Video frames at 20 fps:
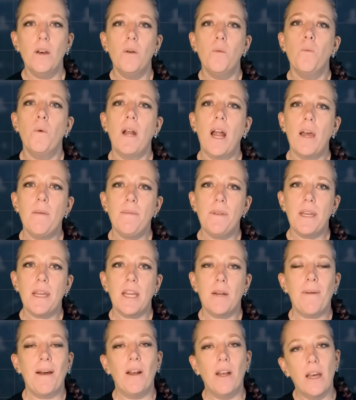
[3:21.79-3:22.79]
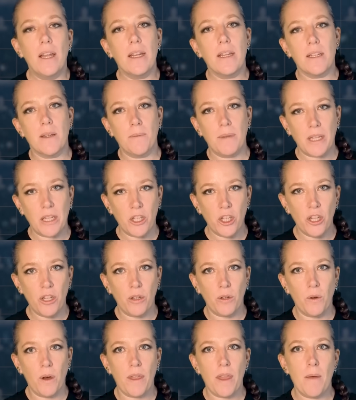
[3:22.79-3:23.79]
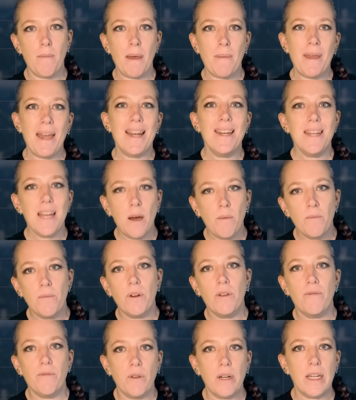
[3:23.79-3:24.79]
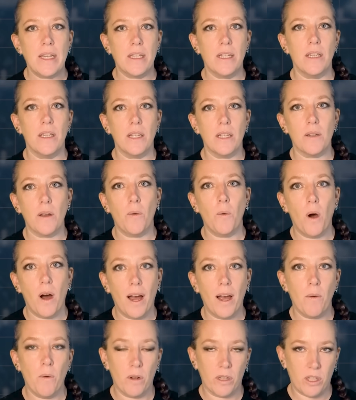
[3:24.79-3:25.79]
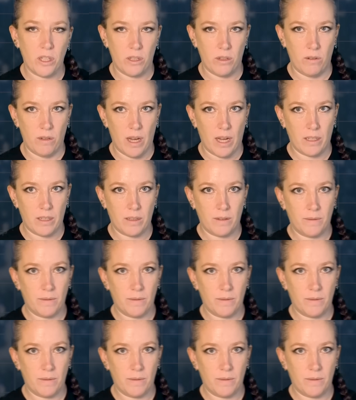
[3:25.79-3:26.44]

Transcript: When I'm thinking about learning something new, there may be a number of reasons why I want to do that.